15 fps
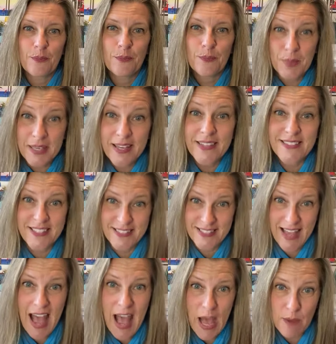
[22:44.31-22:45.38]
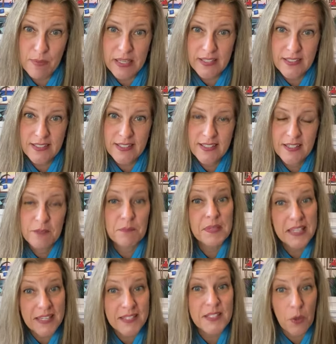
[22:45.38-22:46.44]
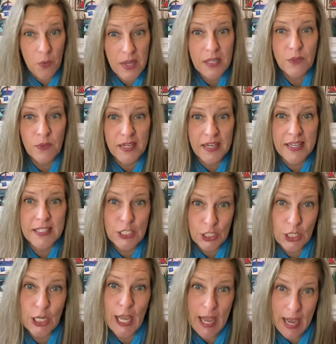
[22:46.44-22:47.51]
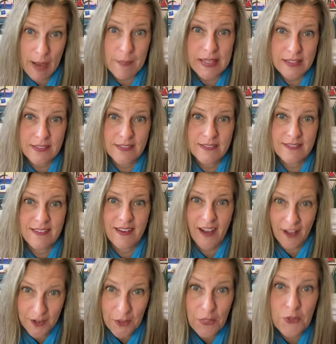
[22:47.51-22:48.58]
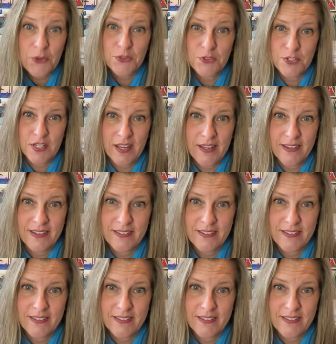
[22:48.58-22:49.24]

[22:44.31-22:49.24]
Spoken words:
because it's a habit, because I win when I start a habit on a Thursday.